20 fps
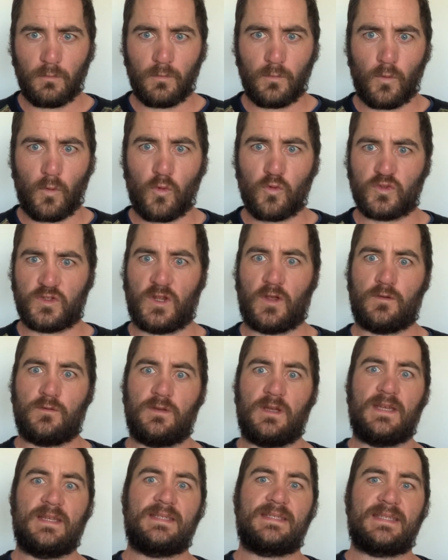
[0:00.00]
also
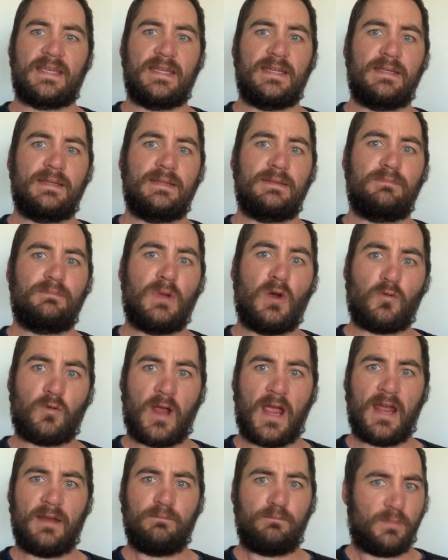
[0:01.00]
it's in
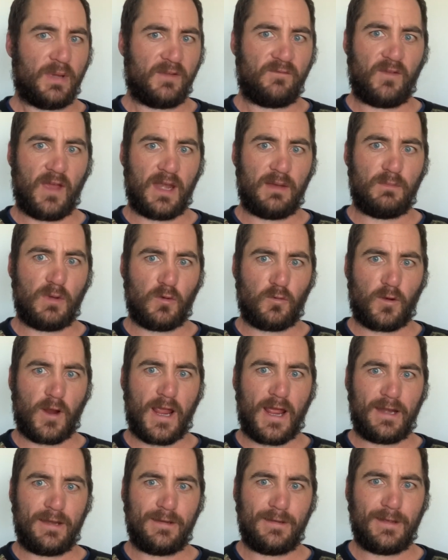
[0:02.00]
Milrad, big fan of
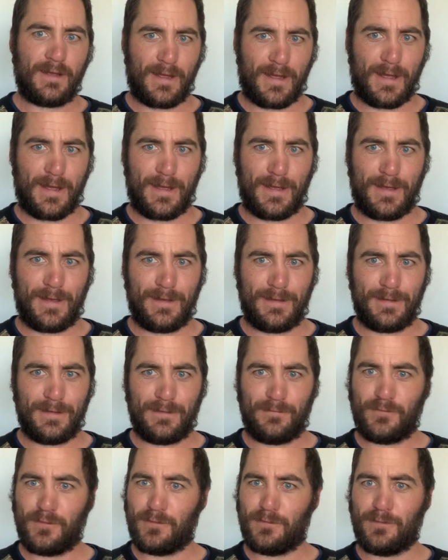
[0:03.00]
Milrad.
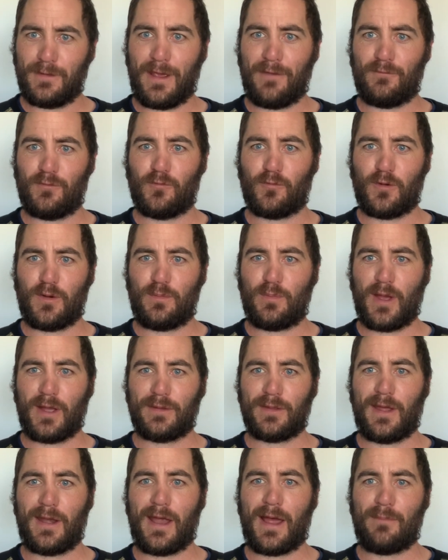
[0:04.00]
If you haven't already picked
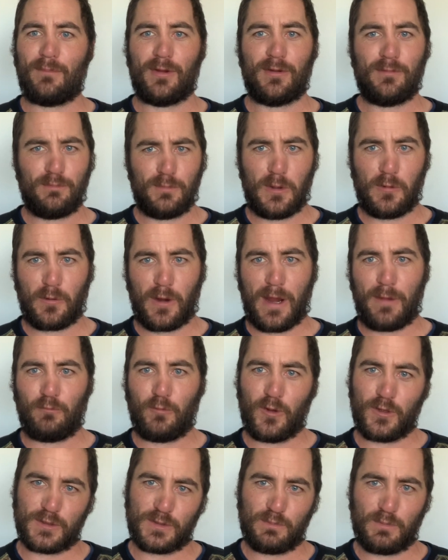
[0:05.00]
that up, Milrad
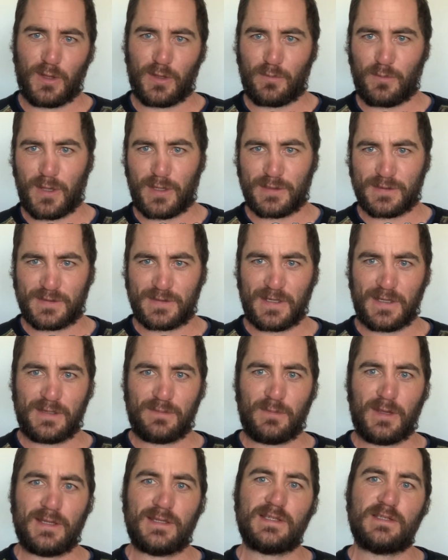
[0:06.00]
works in millimeters and
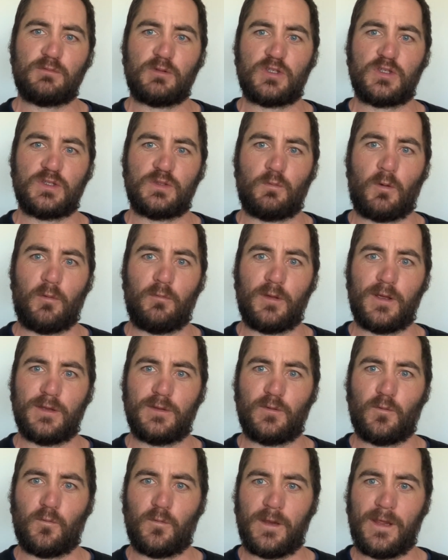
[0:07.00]
centimeters, which is what we are
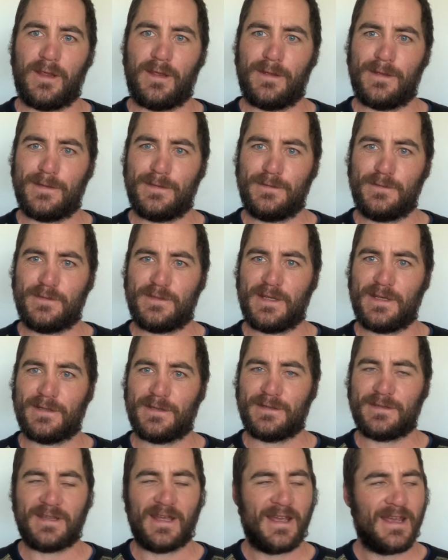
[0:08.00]
taught here in New Zealand.